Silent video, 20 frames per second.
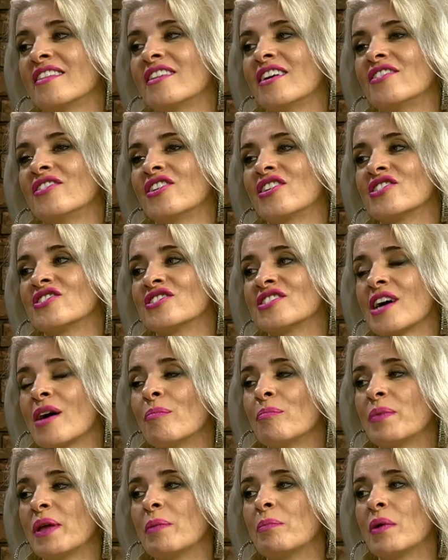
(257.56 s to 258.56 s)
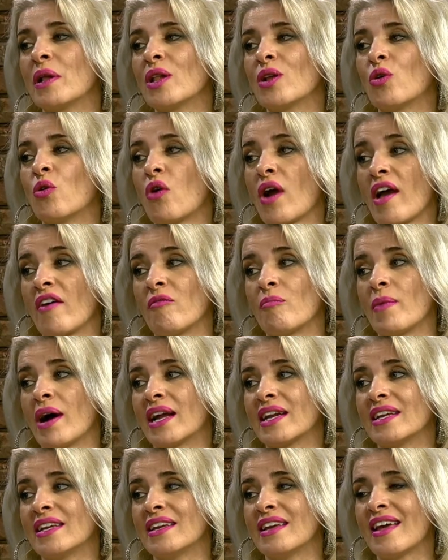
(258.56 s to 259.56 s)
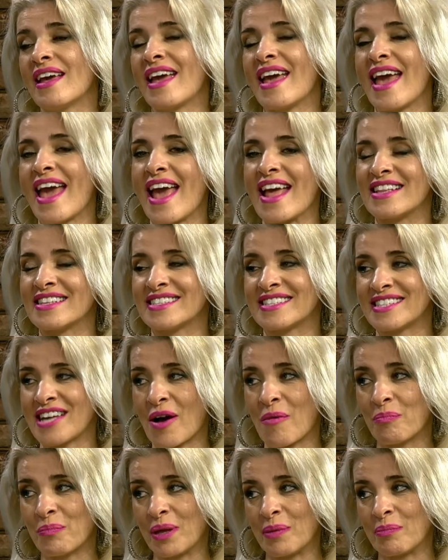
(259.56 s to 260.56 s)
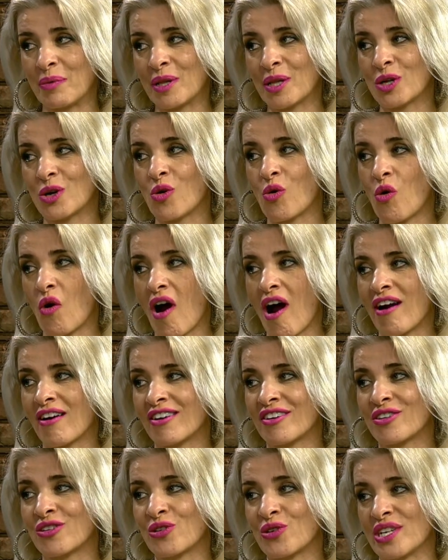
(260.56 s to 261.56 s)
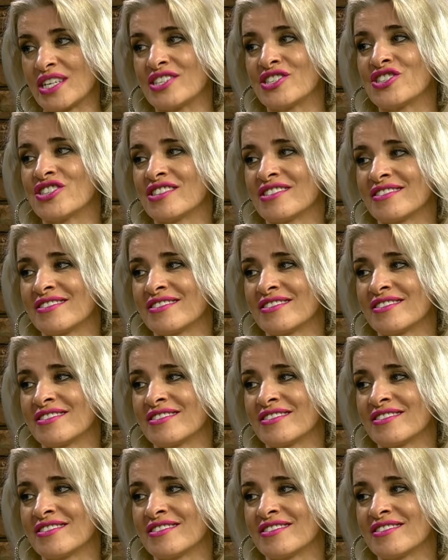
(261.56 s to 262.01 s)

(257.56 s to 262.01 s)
that there are some people who have money and some people who are rich.